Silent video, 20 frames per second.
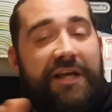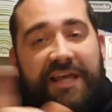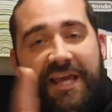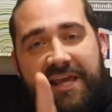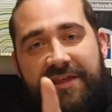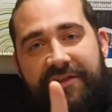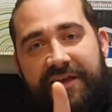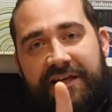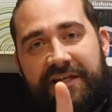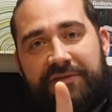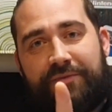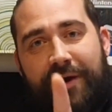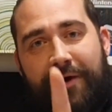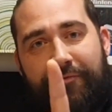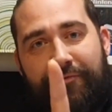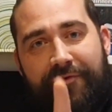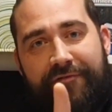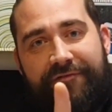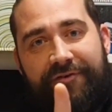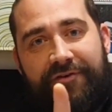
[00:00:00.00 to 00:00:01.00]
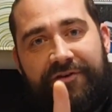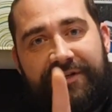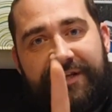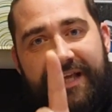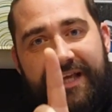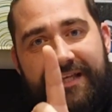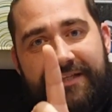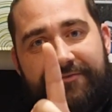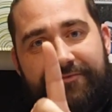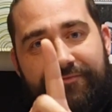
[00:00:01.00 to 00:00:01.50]
Key thing as well, refund
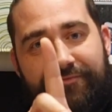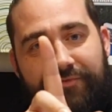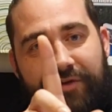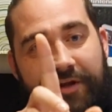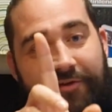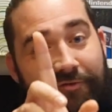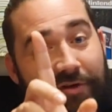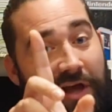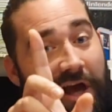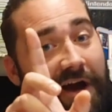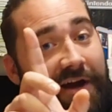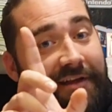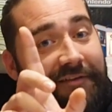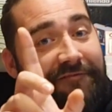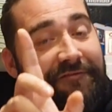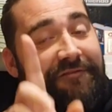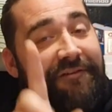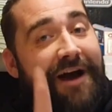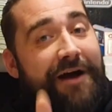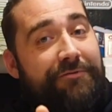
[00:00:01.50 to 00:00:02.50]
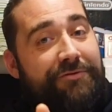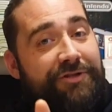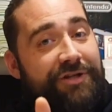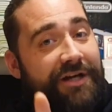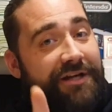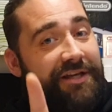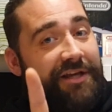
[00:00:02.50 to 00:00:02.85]
is regarding voucher.